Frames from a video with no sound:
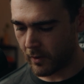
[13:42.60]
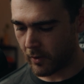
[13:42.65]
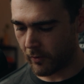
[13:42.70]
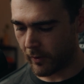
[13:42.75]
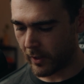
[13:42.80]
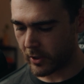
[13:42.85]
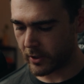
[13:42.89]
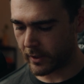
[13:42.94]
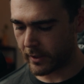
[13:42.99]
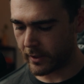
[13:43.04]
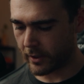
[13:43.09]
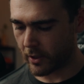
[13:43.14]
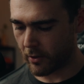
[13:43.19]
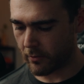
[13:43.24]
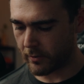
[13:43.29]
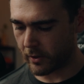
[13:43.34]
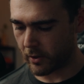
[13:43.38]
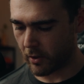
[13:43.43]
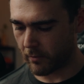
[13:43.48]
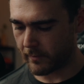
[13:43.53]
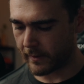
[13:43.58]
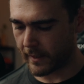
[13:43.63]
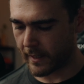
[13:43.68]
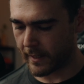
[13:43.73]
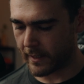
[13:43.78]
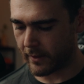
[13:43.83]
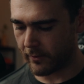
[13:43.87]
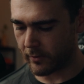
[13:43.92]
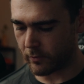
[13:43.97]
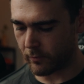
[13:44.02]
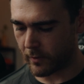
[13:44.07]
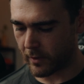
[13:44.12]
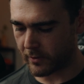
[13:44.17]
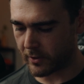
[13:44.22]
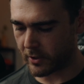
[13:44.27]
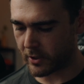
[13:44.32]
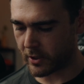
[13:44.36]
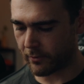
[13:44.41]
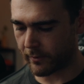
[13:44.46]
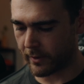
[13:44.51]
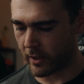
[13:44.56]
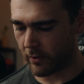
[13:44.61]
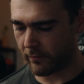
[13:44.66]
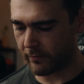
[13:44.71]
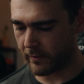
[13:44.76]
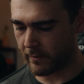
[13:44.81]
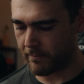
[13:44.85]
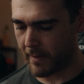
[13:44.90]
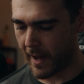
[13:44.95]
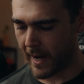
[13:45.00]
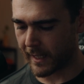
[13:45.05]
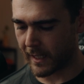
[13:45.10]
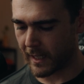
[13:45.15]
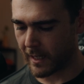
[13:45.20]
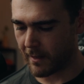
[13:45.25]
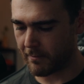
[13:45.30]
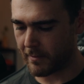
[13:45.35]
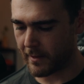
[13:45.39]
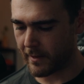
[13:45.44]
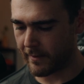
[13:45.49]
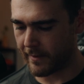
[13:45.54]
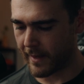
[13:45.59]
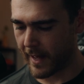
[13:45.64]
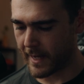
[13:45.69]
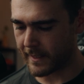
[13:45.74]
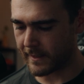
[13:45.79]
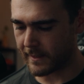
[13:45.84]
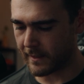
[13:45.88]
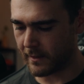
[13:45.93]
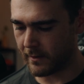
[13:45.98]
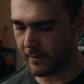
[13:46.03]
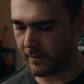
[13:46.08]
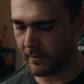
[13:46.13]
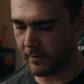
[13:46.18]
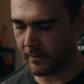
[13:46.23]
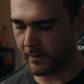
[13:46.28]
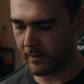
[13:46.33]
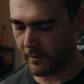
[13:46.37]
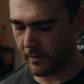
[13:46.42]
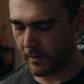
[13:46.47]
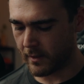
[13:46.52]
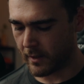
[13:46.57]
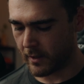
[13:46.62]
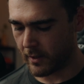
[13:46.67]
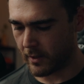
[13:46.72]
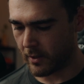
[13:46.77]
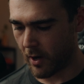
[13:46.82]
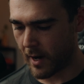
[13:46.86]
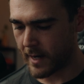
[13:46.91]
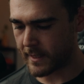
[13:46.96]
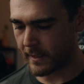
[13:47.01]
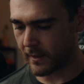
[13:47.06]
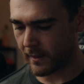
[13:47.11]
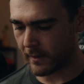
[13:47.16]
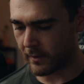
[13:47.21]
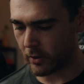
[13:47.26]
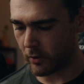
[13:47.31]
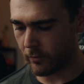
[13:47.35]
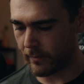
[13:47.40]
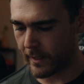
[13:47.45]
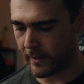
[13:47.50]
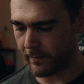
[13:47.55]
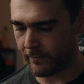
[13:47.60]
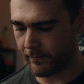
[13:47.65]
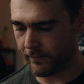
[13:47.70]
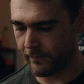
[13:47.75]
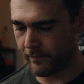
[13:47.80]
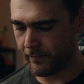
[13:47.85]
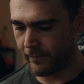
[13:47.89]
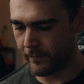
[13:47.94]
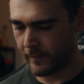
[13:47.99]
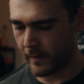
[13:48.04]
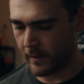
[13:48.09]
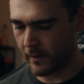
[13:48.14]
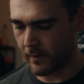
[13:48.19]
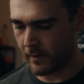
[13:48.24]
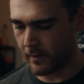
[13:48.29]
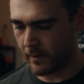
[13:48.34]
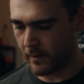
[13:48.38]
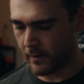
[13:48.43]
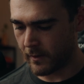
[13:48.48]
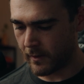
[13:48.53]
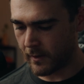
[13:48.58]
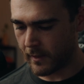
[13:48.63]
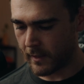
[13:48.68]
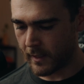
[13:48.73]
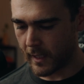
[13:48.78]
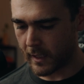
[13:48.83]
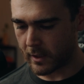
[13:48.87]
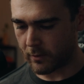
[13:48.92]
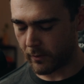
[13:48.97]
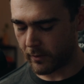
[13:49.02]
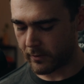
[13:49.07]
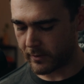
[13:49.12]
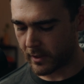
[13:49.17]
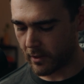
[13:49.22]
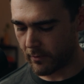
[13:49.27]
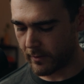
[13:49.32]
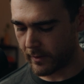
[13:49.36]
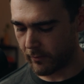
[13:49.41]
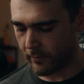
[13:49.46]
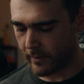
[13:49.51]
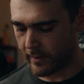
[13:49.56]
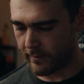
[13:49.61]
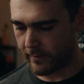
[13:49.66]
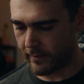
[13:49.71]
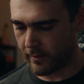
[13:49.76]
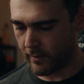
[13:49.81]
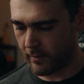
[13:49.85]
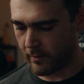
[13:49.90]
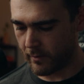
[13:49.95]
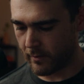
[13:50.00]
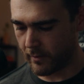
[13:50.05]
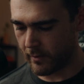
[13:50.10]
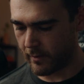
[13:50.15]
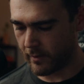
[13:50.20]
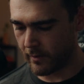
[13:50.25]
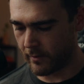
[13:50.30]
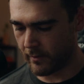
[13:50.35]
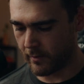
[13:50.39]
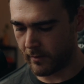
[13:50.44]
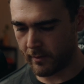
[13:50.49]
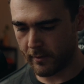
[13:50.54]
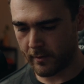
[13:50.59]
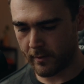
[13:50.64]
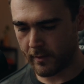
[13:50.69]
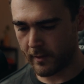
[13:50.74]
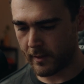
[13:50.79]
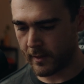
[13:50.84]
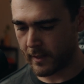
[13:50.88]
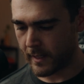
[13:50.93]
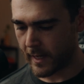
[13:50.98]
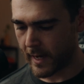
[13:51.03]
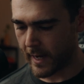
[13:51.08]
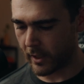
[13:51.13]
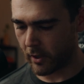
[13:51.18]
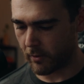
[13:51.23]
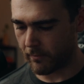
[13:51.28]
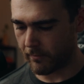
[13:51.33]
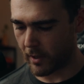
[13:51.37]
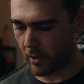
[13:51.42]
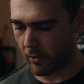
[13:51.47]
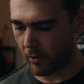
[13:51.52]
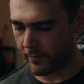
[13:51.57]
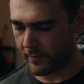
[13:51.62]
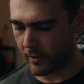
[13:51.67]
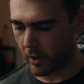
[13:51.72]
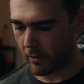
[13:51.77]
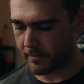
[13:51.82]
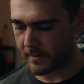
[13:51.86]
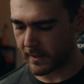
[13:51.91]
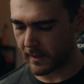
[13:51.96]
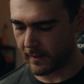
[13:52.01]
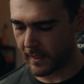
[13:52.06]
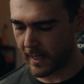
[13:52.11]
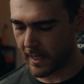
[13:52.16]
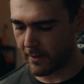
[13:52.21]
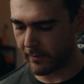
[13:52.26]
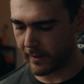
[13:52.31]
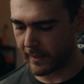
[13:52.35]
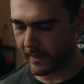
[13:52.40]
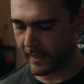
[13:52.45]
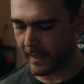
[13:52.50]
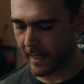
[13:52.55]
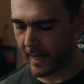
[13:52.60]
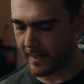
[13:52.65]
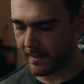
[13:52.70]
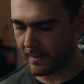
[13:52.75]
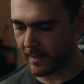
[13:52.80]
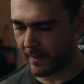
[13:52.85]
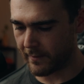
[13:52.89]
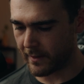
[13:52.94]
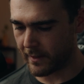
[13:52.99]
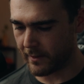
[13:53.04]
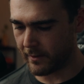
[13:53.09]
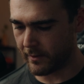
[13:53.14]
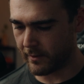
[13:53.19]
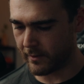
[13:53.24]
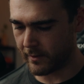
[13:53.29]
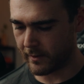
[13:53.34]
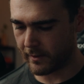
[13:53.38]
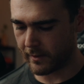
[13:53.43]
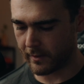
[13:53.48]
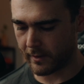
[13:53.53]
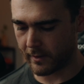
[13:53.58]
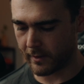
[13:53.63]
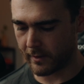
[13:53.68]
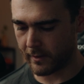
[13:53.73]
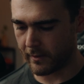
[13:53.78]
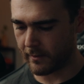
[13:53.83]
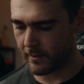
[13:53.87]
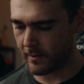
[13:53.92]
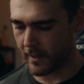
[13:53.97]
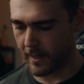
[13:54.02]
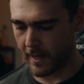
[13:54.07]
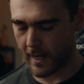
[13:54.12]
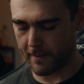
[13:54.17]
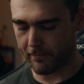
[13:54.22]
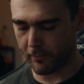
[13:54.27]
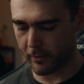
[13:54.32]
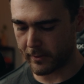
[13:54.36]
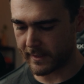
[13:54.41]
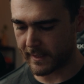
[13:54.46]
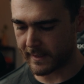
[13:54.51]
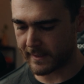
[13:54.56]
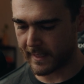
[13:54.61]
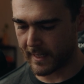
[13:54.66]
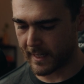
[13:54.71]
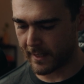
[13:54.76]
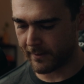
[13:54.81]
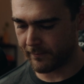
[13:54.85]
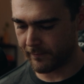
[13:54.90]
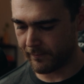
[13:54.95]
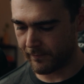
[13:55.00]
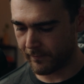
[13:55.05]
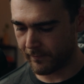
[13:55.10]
We're actually going to go with the Goblin Gang here as well, just so we can hopefully back up that Knight a little bit. As well as going with a Goblin Barrel on the opposite lane. We're going to get another Princess down.